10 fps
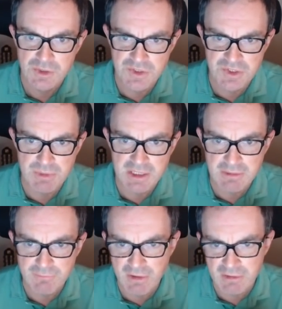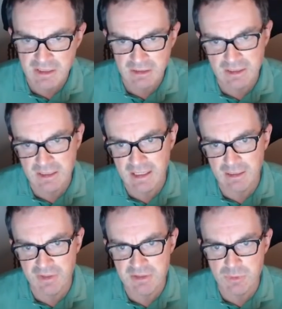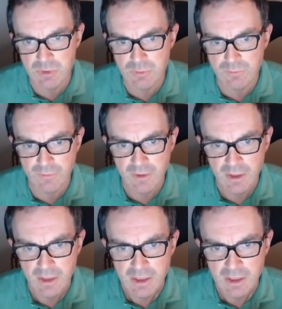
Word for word: just to make it very clear how they move.